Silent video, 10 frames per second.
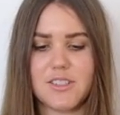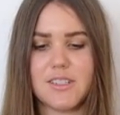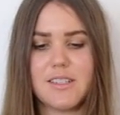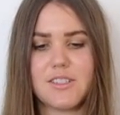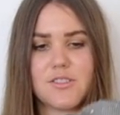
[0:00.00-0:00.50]

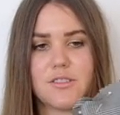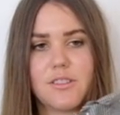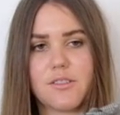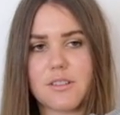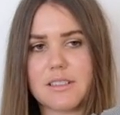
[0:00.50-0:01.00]
finished it, it should
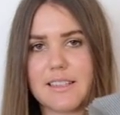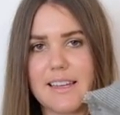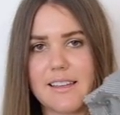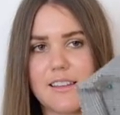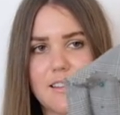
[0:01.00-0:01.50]
look
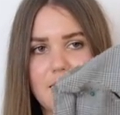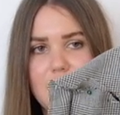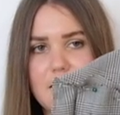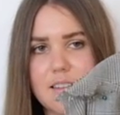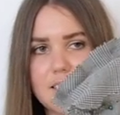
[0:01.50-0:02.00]
like
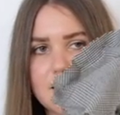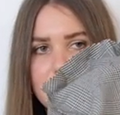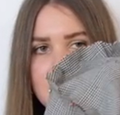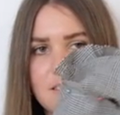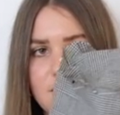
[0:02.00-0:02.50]

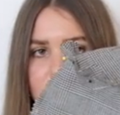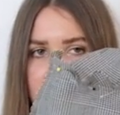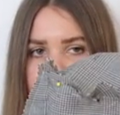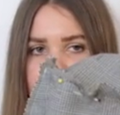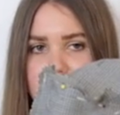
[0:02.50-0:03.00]
this. So that